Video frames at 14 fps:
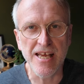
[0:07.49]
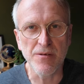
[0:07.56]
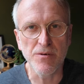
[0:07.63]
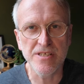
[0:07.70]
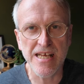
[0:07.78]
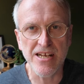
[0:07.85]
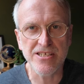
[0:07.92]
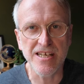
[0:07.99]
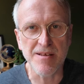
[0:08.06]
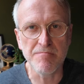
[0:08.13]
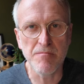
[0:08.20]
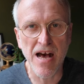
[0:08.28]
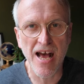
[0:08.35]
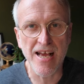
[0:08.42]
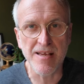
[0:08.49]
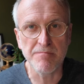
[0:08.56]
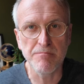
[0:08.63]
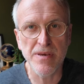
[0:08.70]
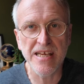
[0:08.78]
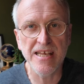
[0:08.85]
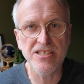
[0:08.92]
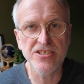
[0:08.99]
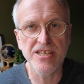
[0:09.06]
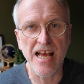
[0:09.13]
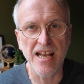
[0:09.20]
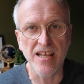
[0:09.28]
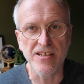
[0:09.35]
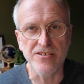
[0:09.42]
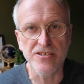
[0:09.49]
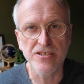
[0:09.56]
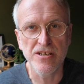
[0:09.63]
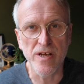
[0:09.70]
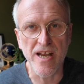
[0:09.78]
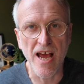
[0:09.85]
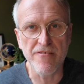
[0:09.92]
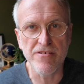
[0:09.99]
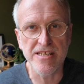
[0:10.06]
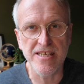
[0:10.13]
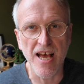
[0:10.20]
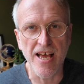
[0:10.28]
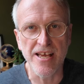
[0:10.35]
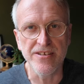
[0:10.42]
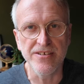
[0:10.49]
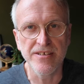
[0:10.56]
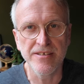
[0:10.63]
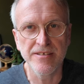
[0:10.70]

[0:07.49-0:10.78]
It was actually my biggest challenge when I retired.